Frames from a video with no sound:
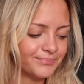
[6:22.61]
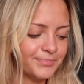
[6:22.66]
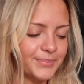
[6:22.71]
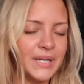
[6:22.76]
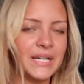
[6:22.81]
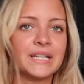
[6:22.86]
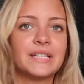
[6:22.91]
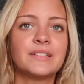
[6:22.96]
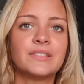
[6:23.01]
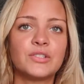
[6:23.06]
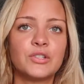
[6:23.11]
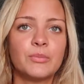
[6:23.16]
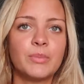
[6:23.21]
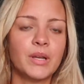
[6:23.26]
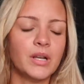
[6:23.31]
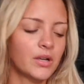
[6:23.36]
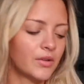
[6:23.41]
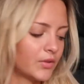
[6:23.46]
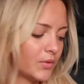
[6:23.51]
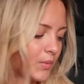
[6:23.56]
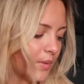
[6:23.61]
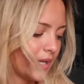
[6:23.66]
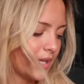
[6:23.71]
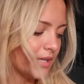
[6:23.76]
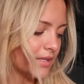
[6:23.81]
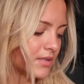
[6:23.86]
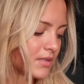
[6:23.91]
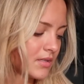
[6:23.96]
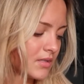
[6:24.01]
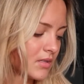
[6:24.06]
but too big on the
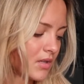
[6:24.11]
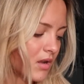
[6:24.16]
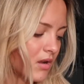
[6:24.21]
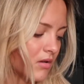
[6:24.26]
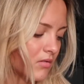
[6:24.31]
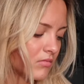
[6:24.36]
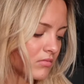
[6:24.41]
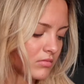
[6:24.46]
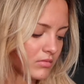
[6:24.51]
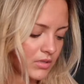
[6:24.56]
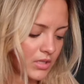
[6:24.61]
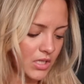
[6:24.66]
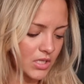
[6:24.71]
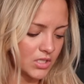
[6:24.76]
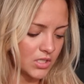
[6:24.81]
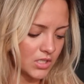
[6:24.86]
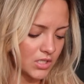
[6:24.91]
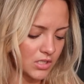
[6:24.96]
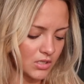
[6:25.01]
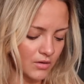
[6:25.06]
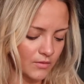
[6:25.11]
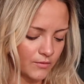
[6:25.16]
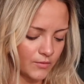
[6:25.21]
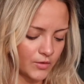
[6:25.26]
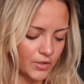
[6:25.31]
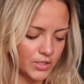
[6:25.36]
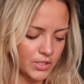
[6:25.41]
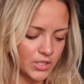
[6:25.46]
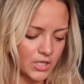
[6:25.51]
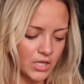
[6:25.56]
waist, so it's just
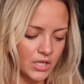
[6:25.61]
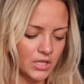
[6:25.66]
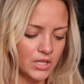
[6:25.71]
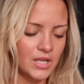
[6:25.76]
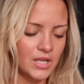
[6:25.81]
unfortunate.